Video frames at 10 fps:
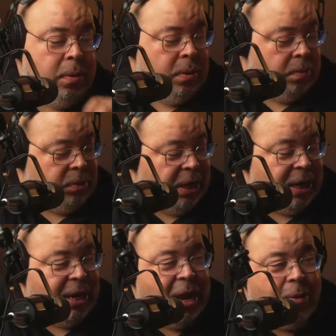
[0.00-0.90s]
I'm
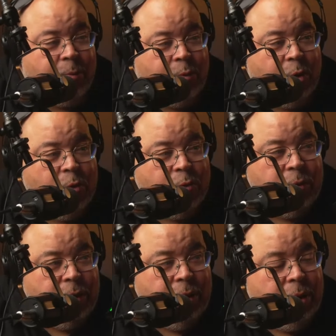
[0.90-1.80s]
checking out Rode,
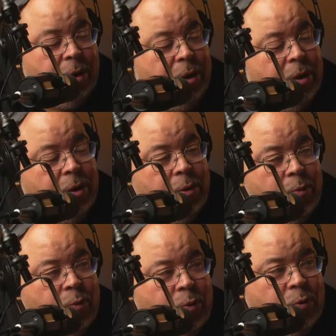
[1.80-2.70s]
the
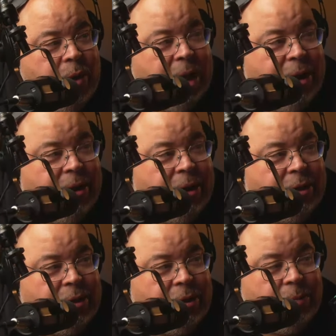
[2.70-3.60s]
Rode
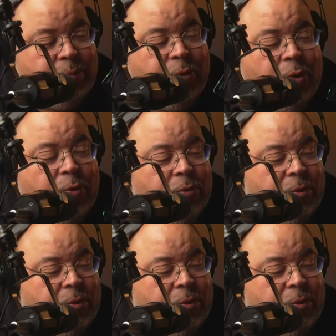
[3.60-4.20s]
Wireless Pro.